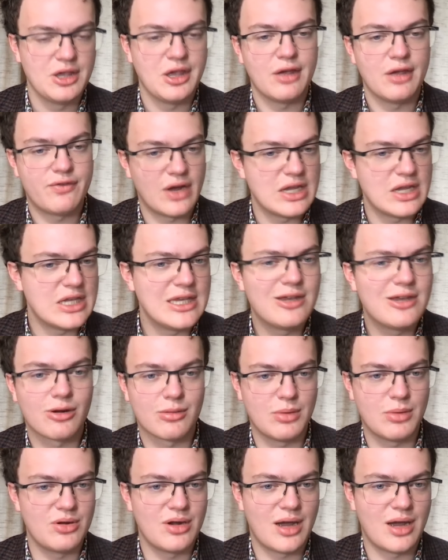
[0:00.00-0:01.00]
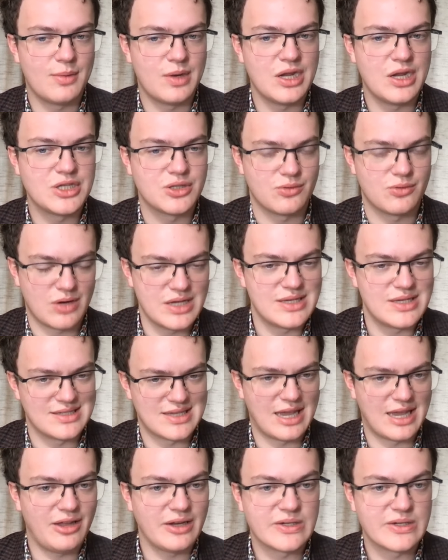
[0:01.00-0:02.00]
if I hear about nomination
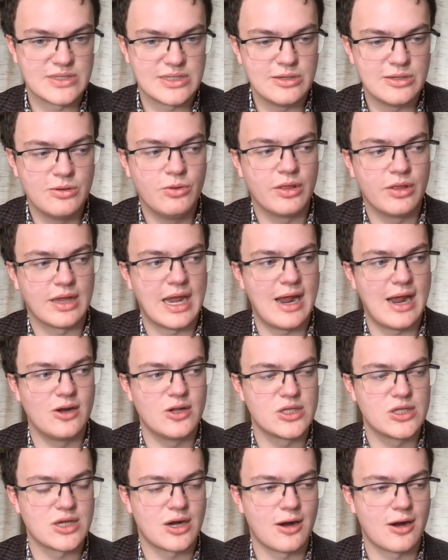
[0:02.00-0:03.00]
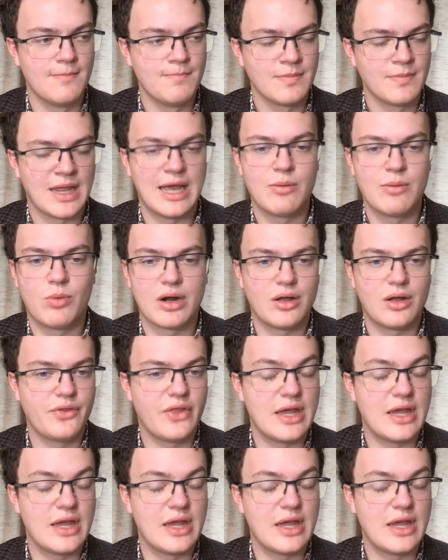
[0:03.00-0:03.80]
races, I like to see who the candidates are. And what I'll